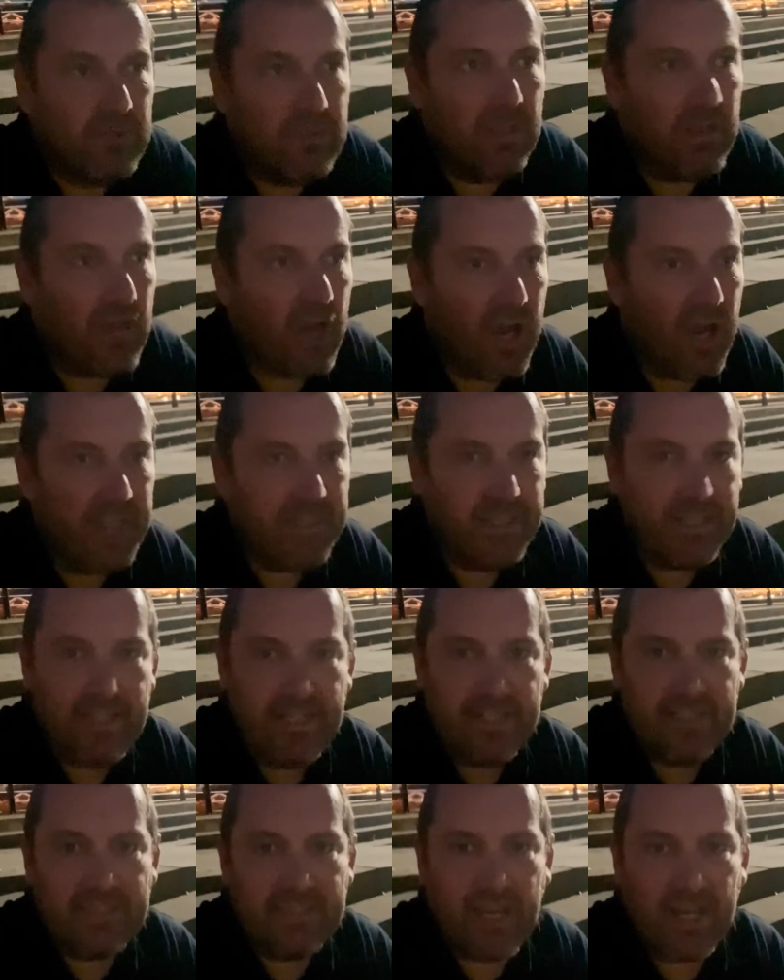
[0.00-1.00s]

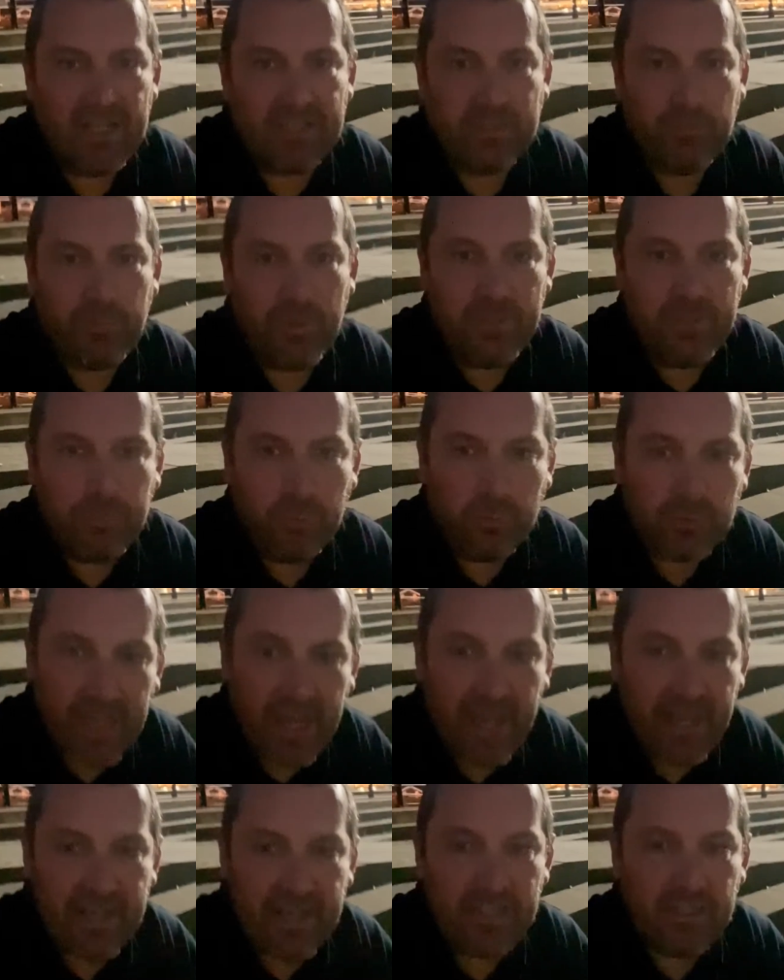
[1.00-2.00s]
ideas out to people,
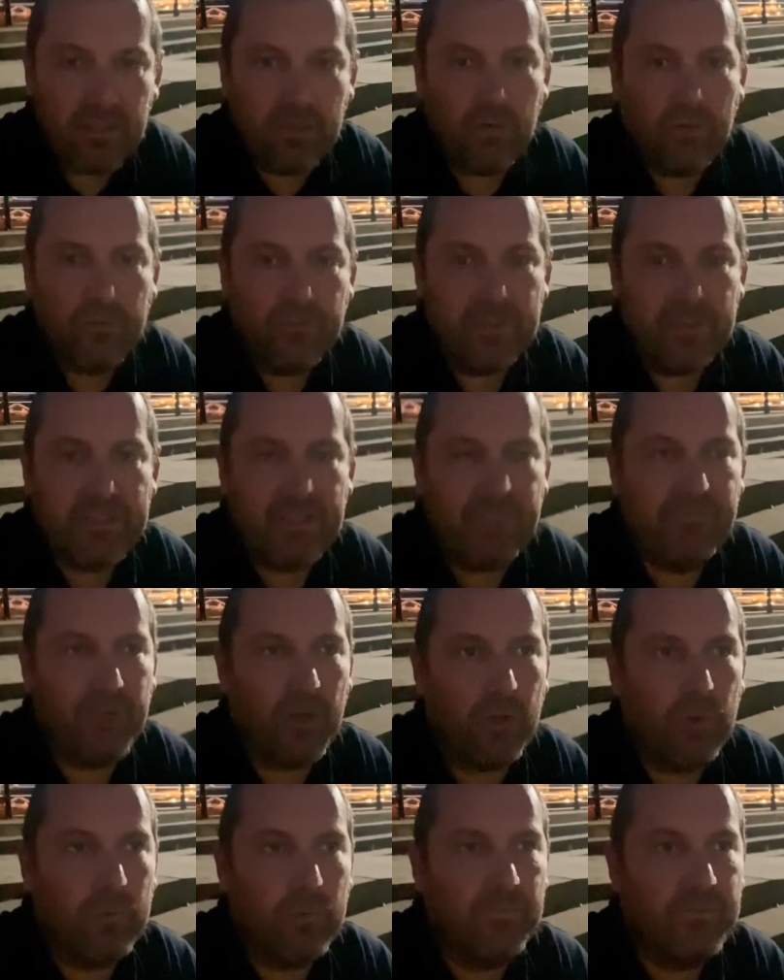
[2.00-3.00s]
getting others
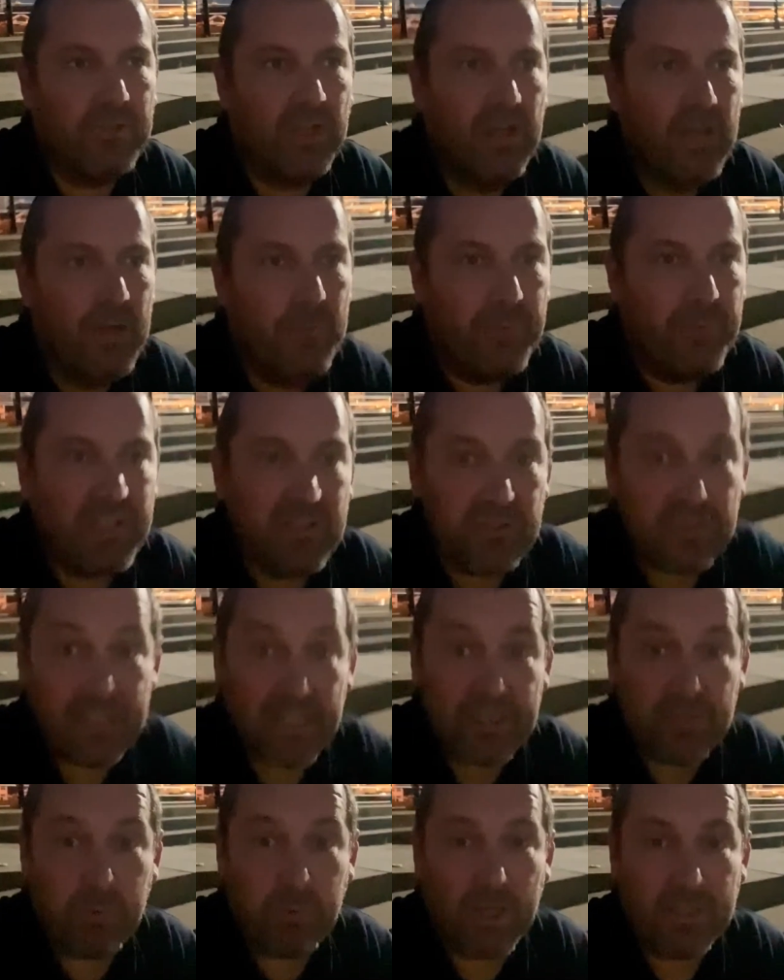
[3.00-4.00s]
involved, because
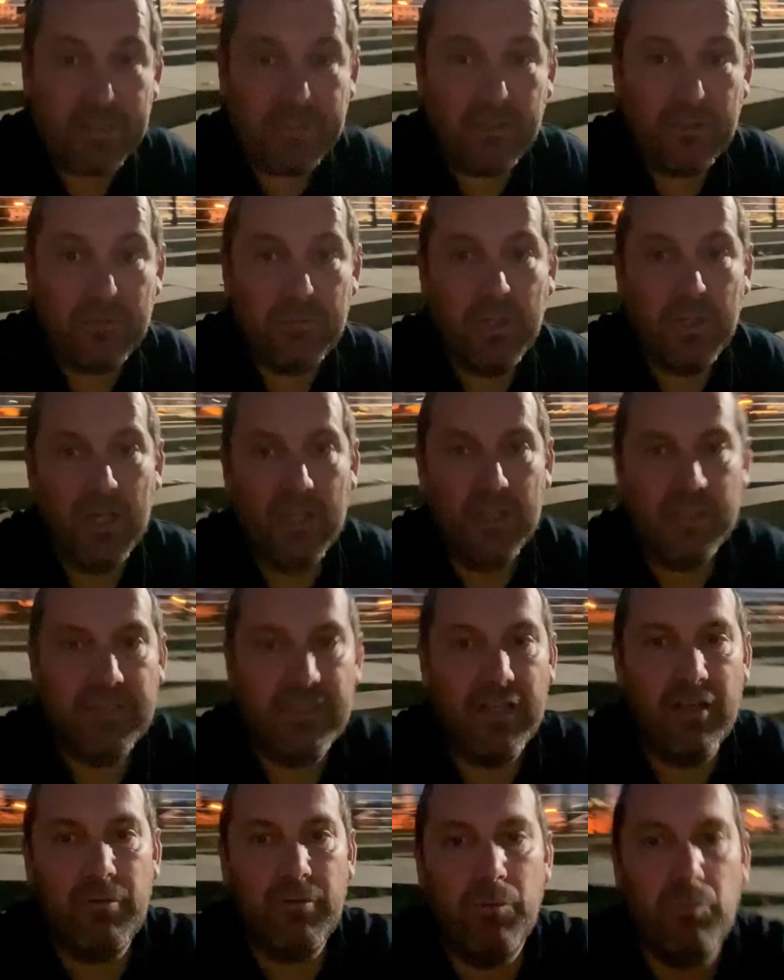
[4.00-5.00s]
that's what I do. You
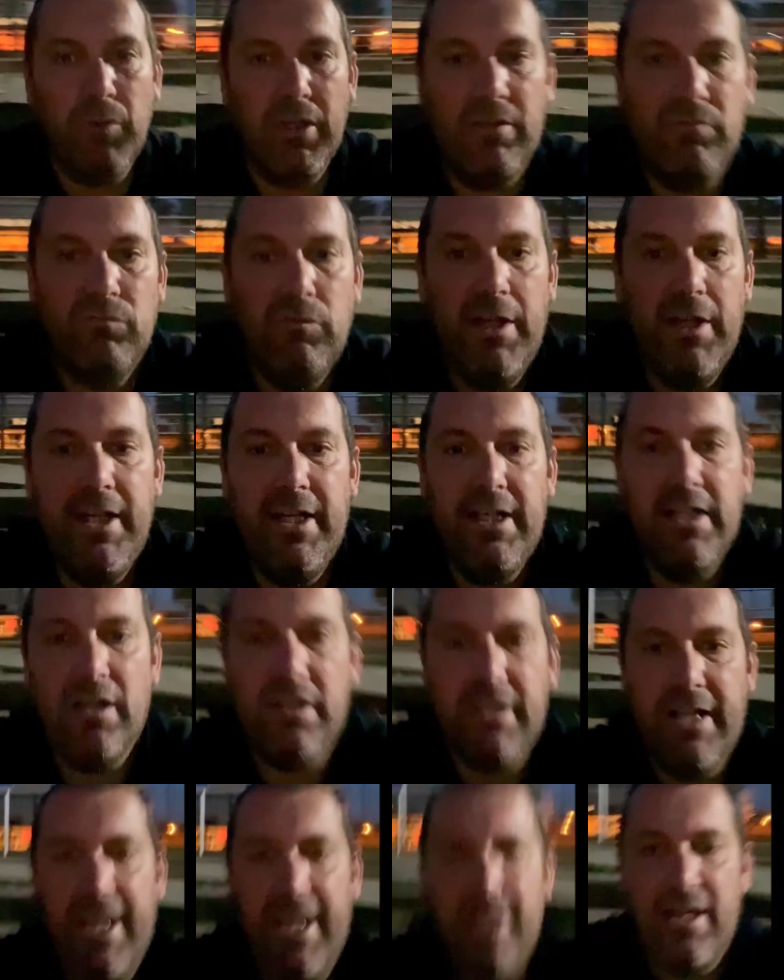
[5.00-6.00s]
know, and when I'm really on
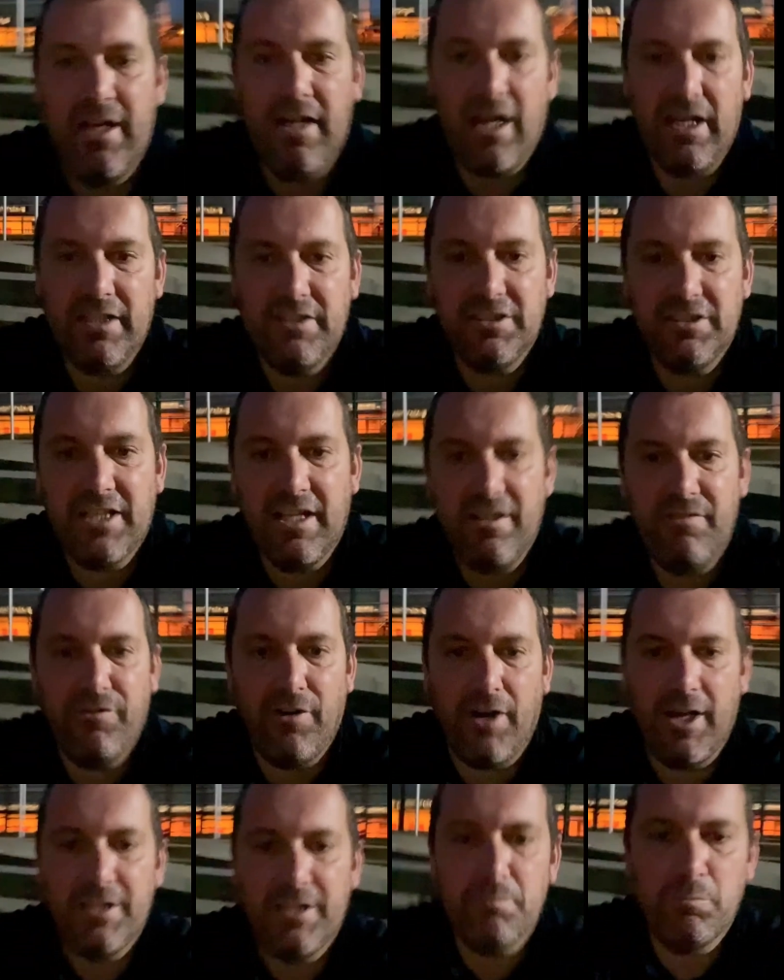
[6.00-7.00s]
it, I just keep
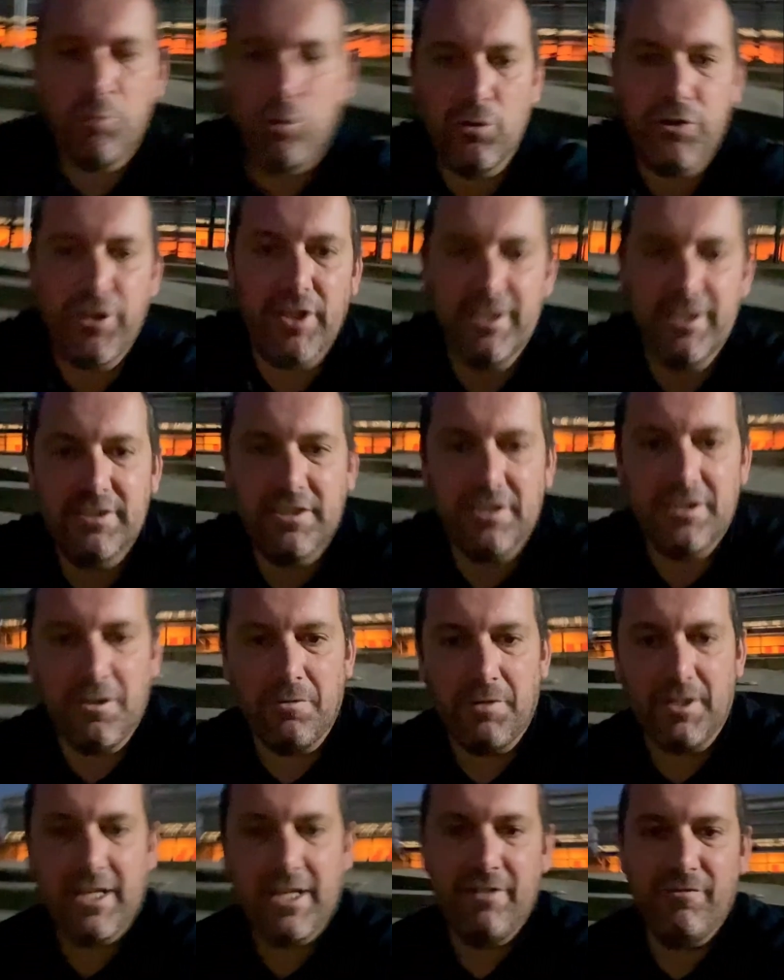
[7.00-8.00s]
finding more things to do. I
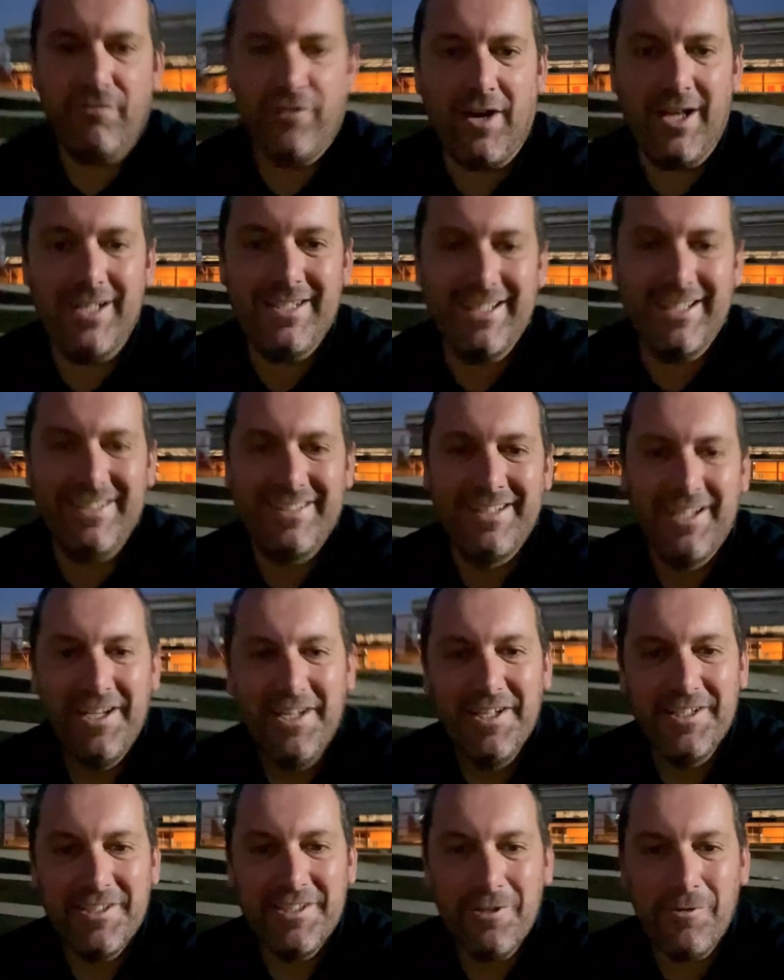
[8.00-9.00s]
keep finding
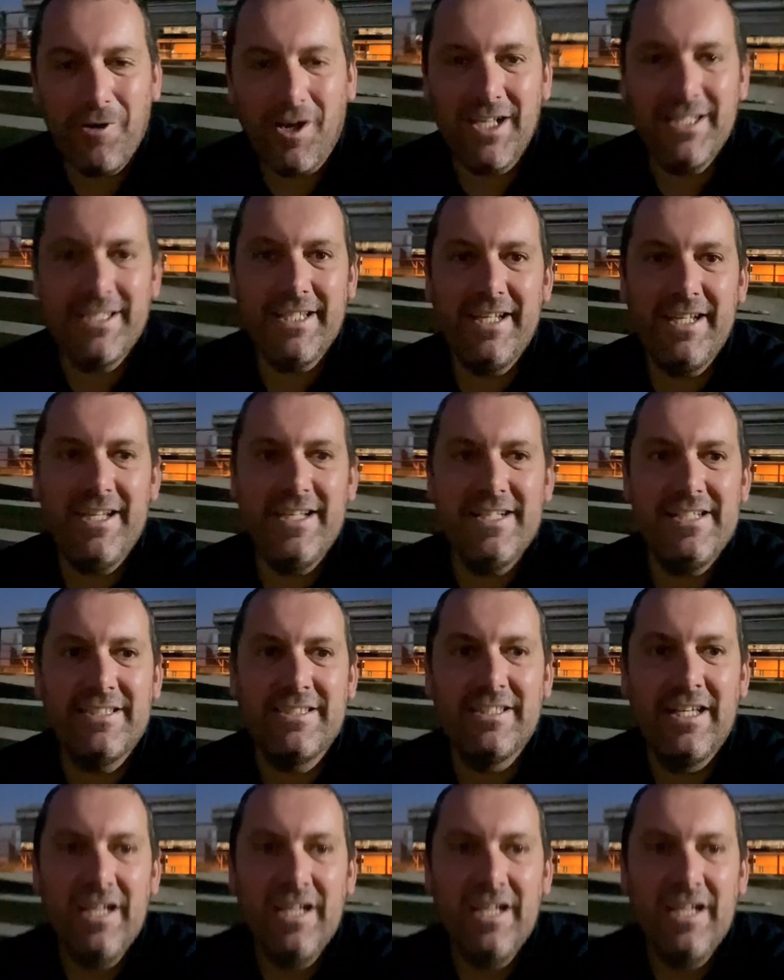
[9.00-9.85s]
new ideas.